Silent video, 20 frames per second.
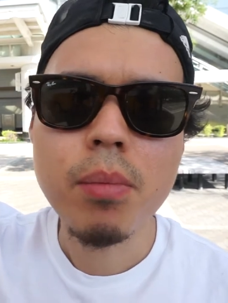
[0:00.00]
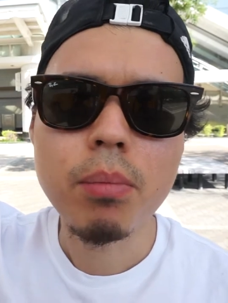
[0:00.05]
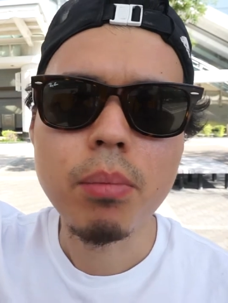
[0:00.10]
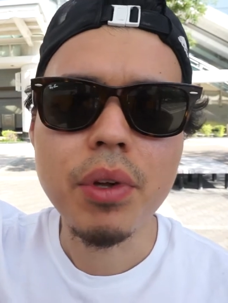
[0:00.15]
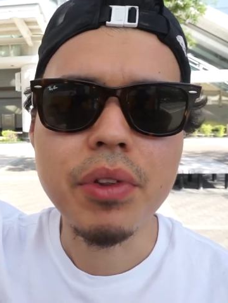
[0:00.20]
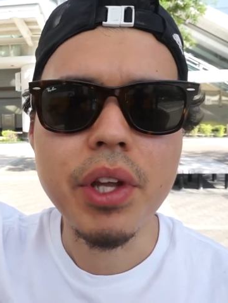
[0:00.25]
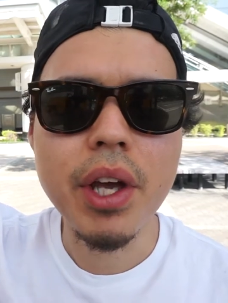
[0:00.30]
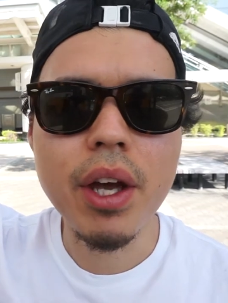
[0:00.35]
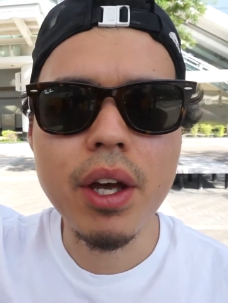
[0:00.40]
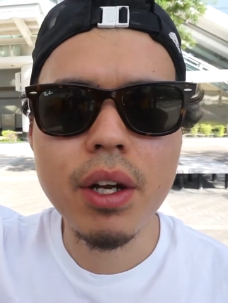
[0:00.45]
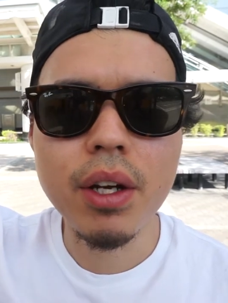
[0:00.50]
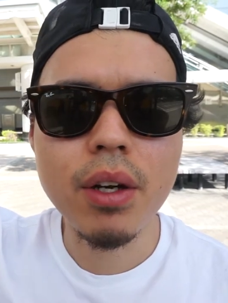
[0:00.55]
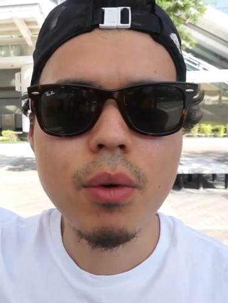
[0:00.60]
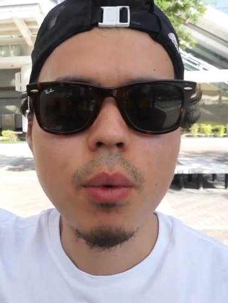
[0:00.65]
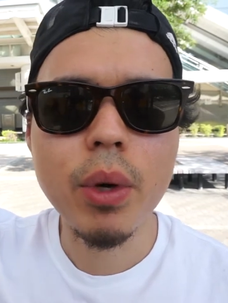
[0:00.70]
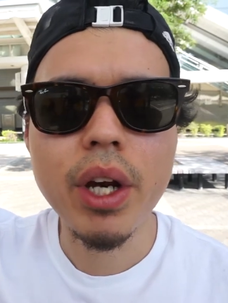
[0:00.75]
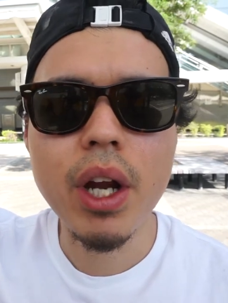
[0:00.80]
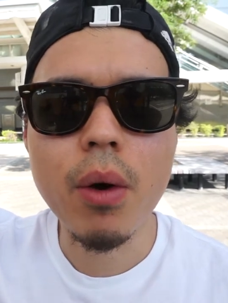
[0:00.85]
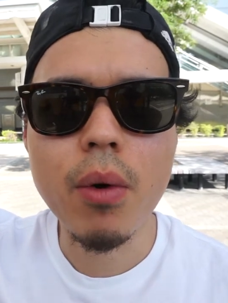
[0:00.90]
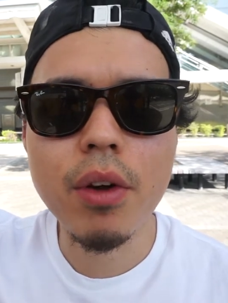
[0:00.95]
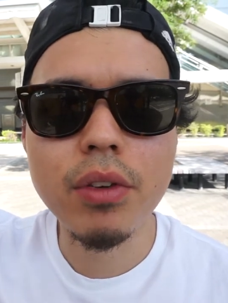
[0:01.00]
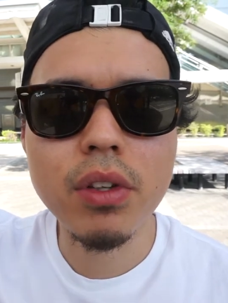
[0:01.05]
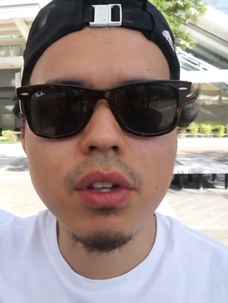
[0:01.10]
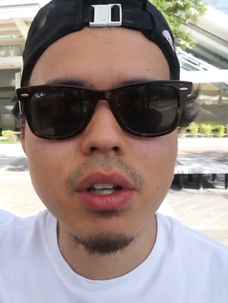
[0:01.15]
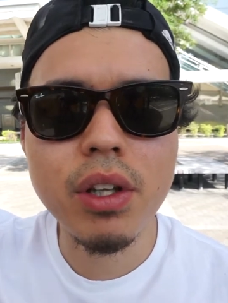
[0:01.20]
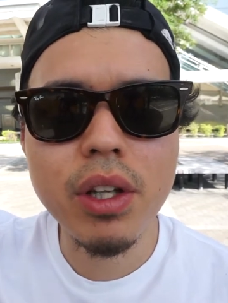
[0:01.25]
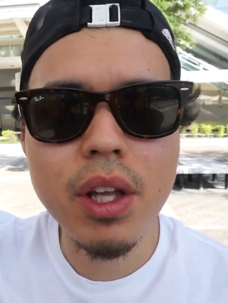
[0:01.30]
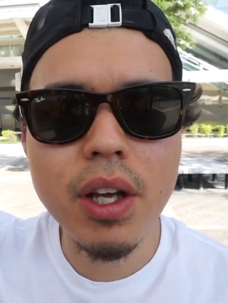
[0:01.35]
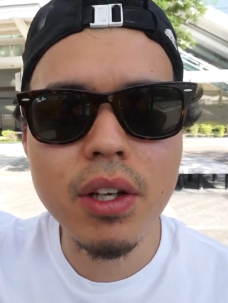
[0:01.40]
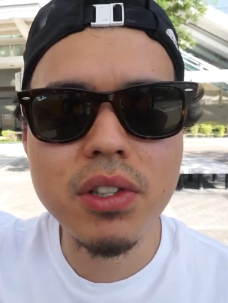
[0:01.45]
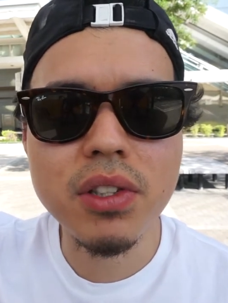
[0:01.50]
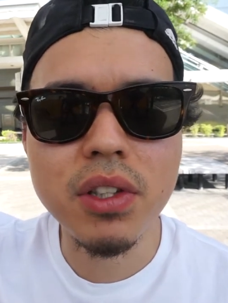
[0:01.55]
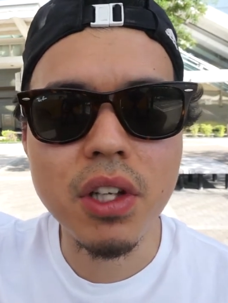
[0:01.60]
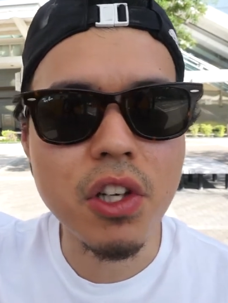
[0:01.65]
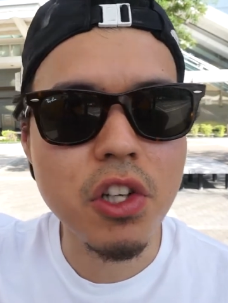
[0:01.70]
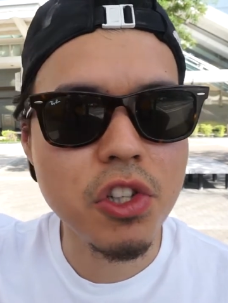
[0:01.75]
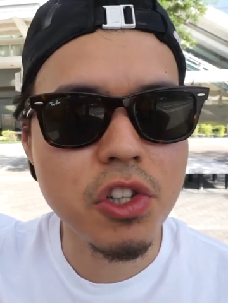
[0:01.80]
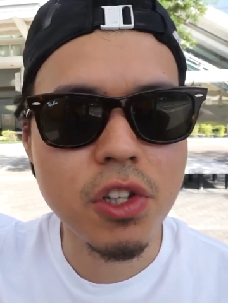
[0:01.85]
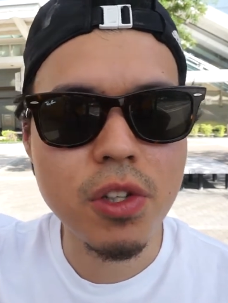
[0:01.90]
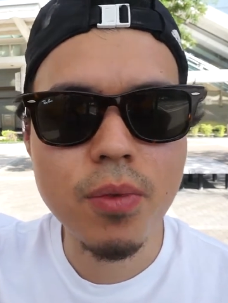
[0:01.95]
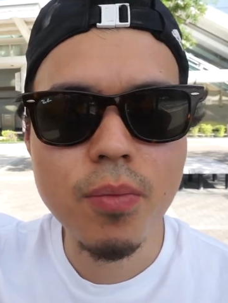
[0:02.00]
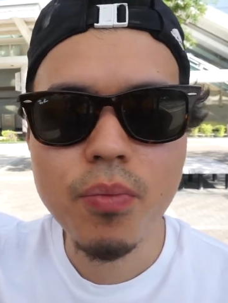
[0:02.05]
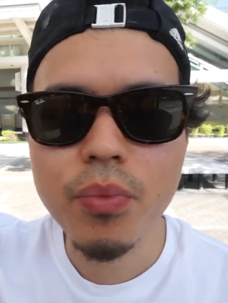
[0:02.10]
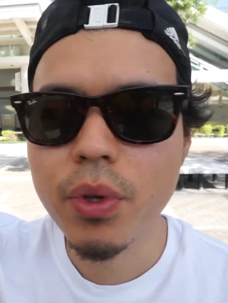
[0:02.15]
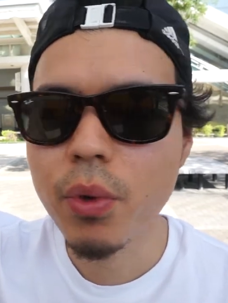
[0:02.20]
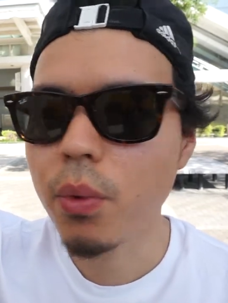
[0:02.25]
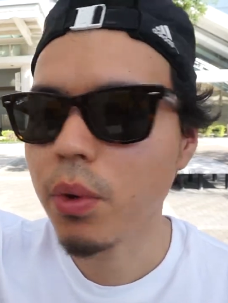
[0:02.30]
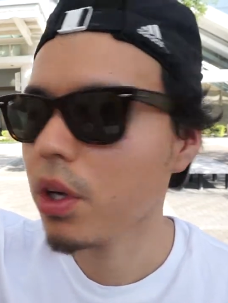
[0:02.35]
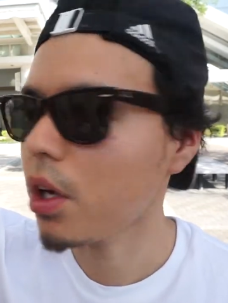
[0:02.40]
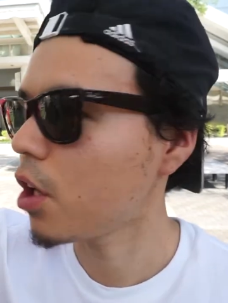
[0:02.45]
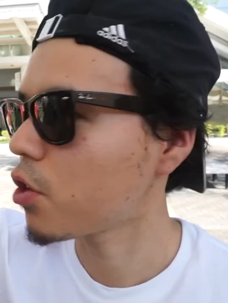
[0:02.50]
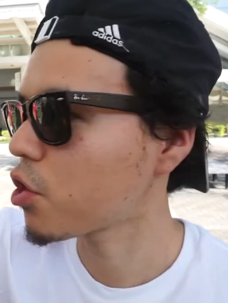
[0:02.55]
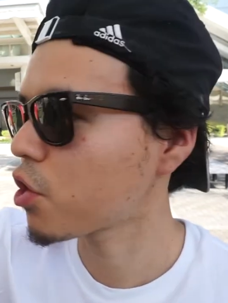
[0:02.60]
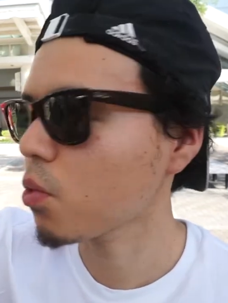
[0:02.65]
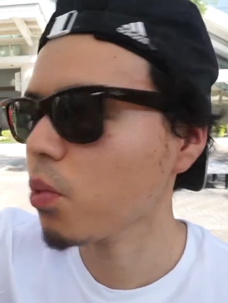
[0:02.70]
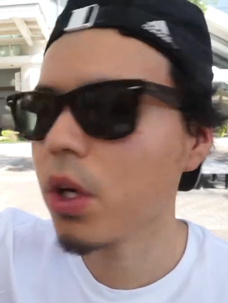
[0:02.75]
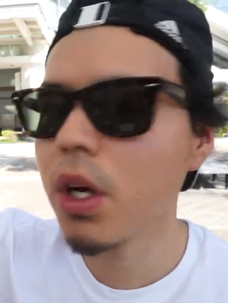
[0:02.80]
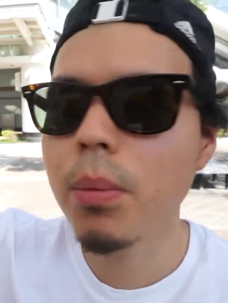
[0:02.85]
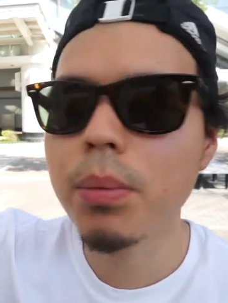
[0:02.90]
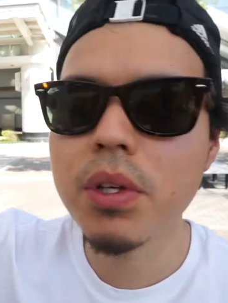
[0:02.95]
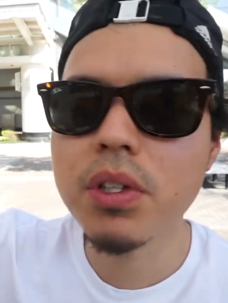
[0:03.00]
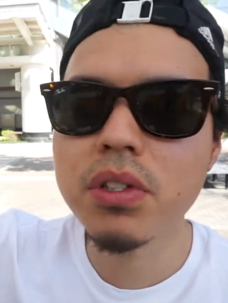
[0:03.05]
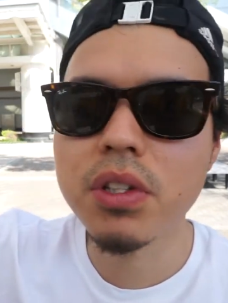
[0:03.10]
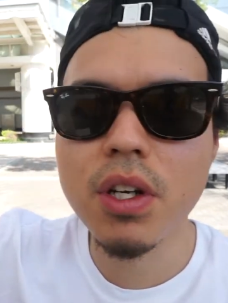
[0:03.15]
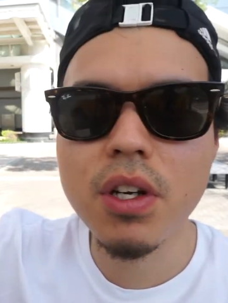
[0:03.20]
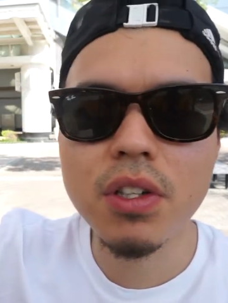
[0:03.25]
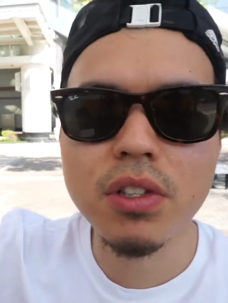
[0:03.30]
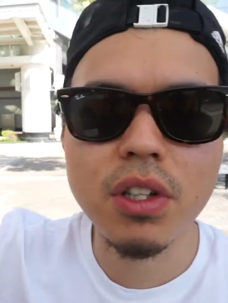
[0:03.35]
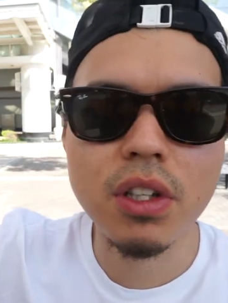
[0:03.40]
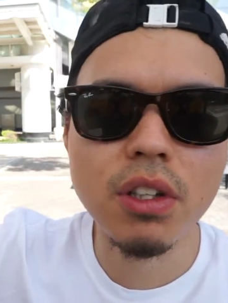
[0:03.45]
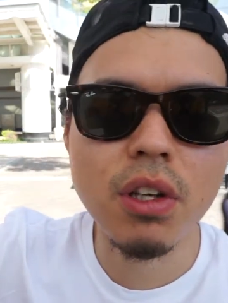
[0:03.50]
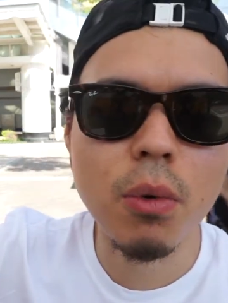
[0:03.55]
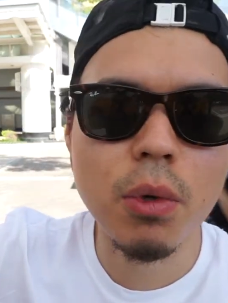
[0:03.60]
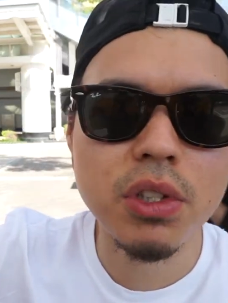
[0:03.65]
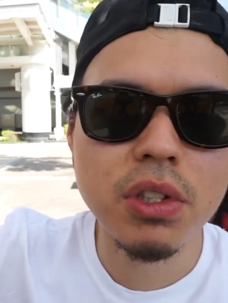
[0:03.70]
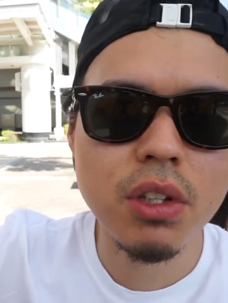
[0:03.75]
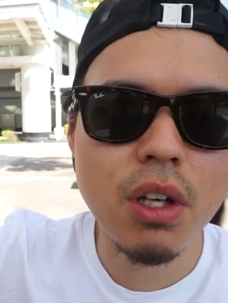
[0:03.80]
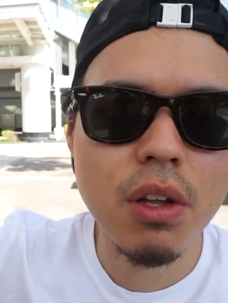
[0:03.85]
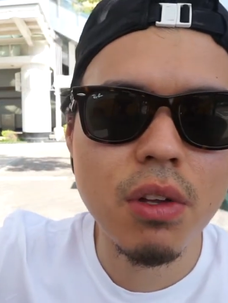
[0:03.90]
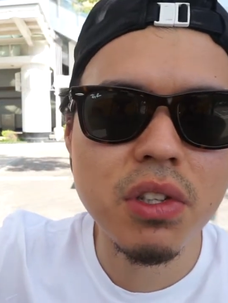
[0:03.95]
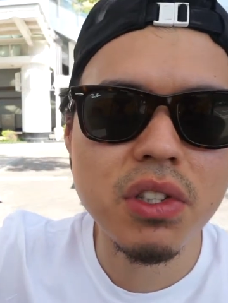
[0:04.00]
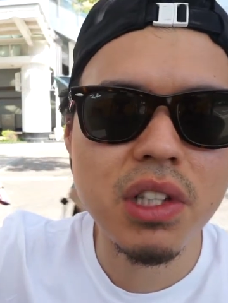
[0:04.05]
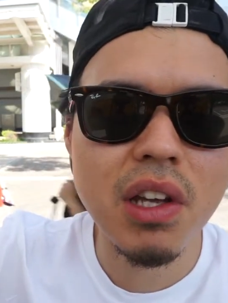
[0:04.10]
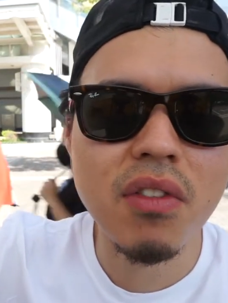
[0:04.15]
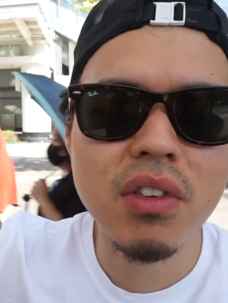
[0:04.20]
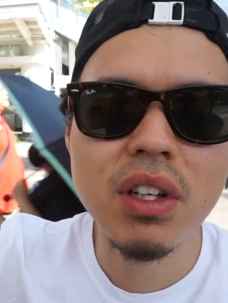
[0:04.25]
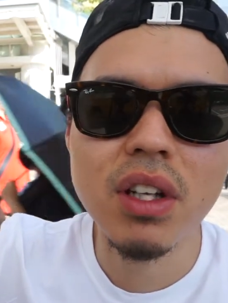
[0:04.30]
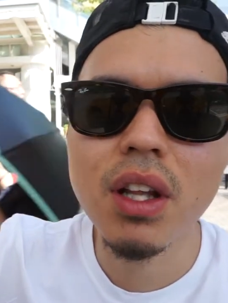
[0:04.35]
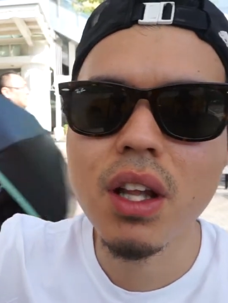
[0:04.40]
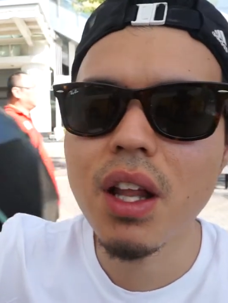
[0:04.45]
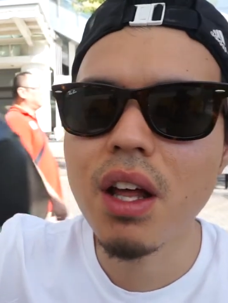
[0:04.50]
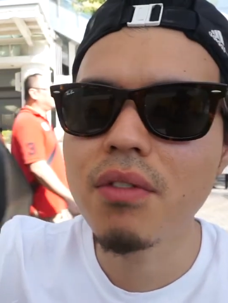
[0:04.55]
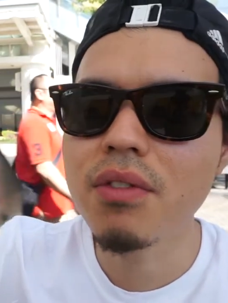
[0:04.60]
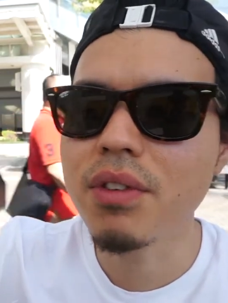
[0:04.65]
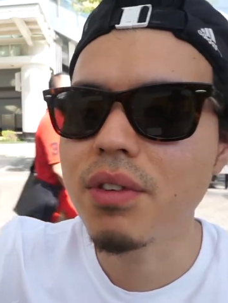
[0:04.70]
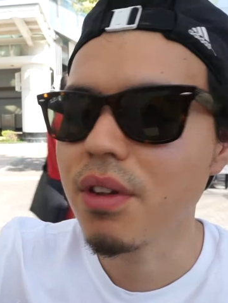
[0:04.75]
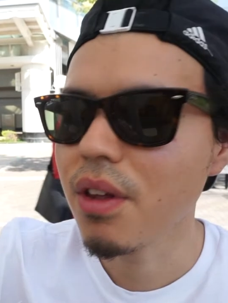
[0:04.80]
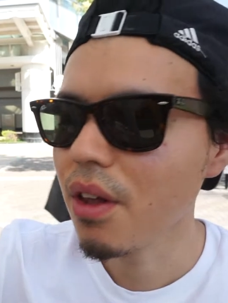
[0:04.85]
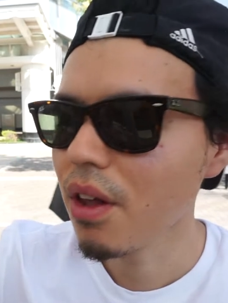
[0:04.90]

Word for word: but then when I arrived at the next station, I actually went up the stairs and there was another seven eleven.